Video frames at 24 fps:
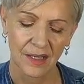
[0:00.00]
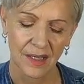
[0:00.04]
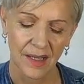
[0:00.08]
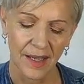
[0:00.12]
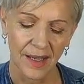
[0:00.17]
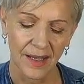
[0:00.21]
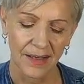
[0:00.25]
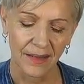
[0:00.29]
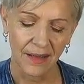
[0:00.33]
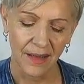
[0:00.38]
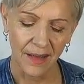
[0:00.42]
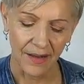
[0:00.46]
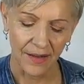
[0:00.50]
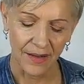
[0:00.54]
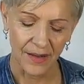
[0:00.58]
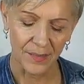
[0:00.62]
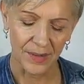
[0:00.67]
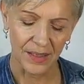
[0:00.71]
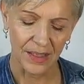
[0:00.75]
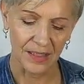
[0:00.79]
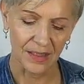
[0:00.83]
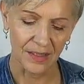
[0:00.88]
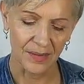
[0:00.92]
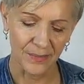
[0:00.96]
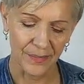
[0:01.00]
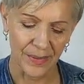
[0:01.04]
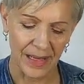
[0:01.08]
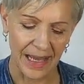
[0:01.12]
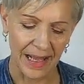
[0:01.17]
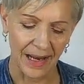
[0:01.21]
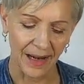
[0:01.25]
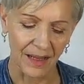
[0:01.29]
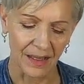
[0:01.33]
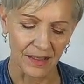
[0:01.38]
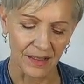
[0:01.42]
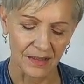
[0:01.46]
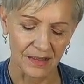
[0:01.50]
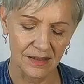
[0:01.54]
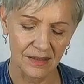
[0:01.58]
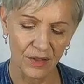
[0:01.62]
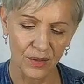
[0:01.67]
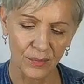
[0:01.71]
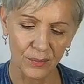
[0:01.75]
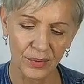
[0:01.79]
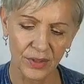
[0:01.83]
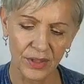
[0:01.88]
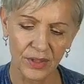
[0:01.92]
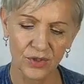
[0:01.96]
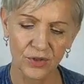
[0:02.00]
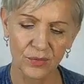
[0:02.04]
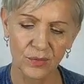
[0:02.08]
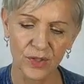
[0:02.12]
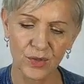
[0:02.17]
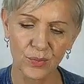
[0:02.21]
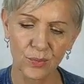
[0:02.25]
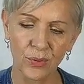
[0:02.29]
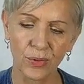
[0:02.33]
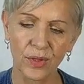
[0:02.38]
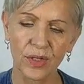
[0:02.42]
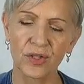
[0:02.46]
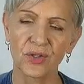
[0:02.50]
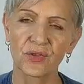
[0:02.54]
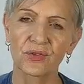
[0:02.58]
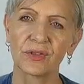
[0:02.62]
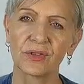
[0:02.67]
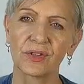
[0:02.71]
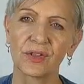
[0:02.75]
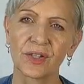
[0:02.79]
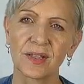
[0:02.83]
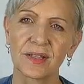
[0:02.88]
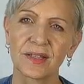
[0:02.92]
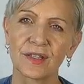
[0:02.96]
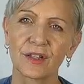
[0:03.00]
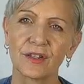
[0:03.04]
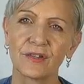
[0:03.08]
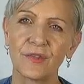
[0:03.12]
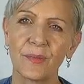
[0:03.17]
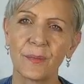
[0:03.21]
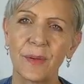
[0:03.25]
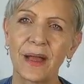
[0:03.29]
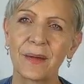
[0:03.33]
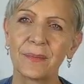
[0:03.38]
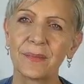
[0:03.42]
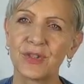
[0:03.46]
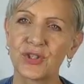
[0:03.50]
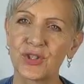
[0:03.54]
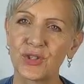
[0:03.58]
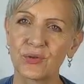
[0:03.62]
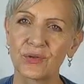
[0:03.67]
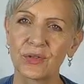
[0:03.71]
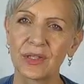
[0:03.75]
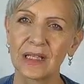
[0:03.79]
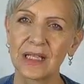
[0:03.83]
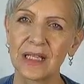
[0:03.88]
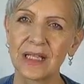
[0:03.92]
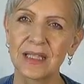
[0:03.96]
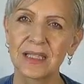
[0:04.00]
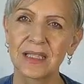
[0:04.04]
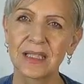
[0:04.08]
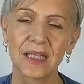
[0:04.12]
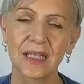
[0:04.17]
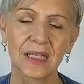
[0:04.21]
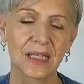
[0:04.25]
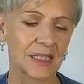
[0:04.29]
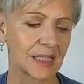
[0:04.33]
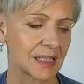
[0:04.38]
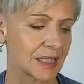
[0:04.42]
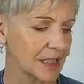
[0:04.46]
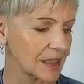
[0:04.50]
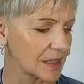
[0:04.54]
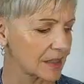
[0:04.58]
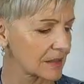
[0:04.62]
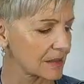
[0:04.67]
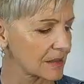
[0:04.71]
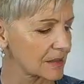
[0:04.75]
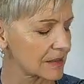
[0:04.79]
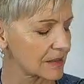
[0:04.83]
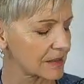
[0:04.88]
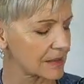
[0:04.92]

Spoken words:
and harmony and balance, not putting too much pressure on yourself about materialistic things.